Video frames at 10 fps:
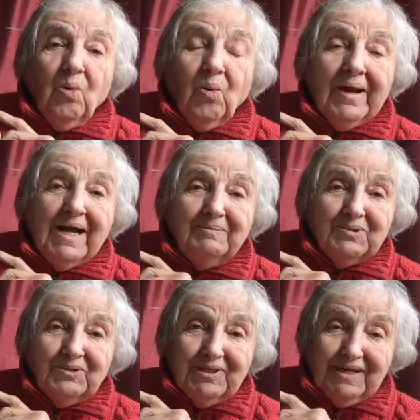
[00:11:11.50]
When I'm
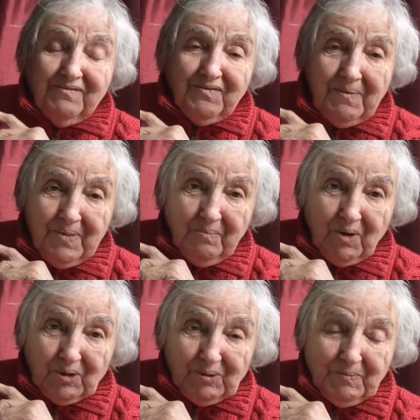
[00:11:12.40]
drawing from the
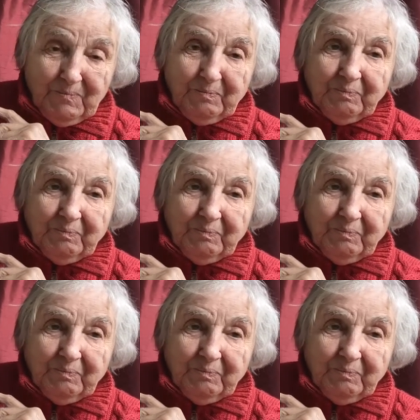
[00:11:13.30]
model,